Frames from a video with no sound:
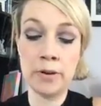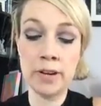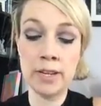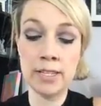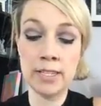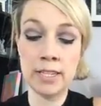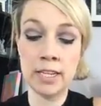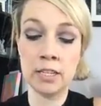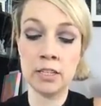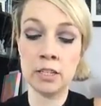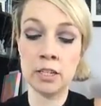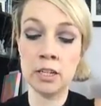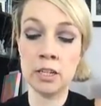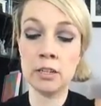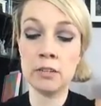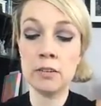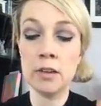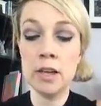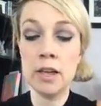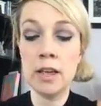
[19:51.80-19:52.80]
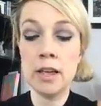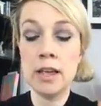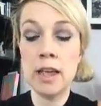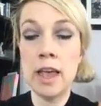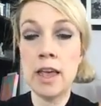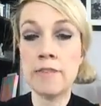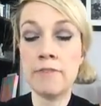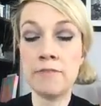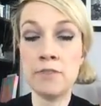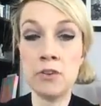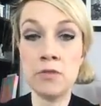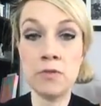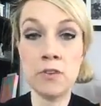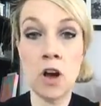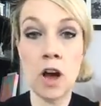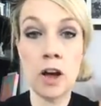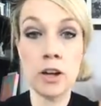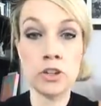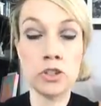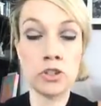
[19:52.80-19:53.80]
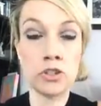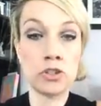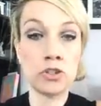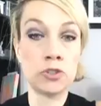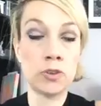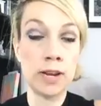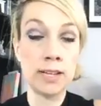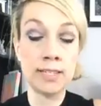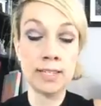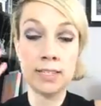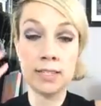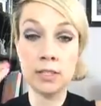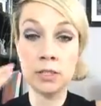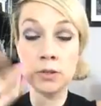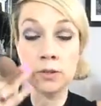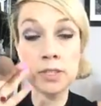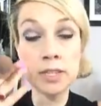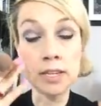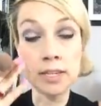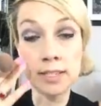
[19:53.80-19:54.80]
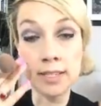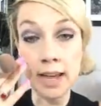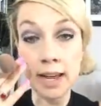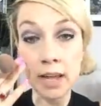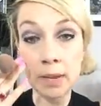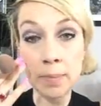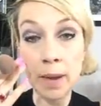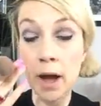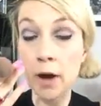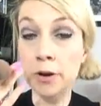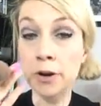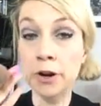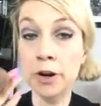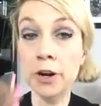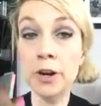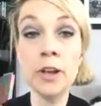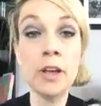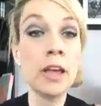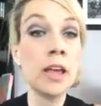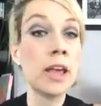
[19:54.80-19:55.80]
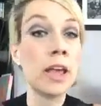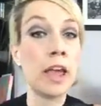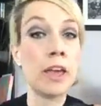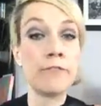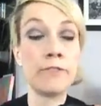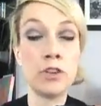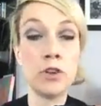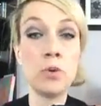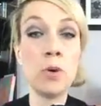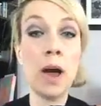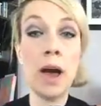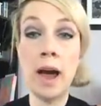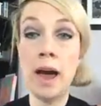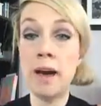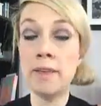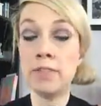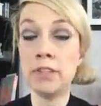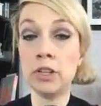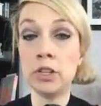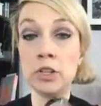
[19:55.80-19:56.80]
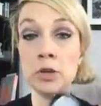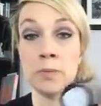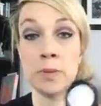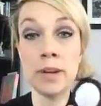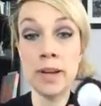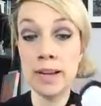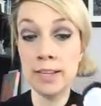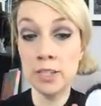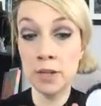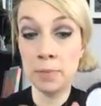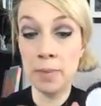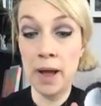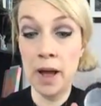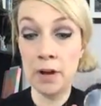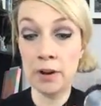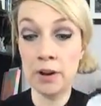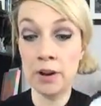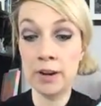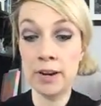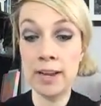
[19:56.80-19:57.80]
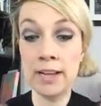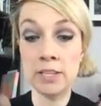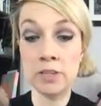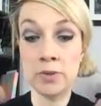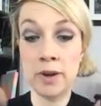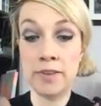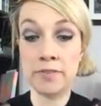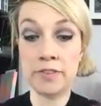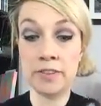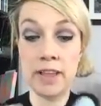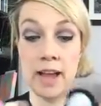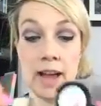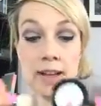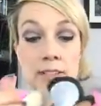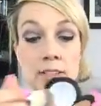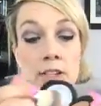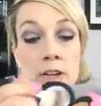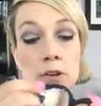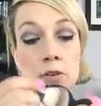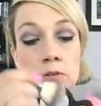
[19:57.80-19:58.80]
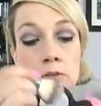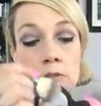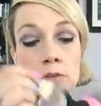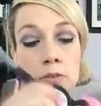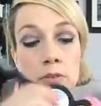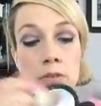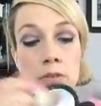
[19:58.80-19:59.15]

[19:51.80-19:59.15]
concealer, if you've got translucent setting powder, if you have the luminizer powder, it's great for that. So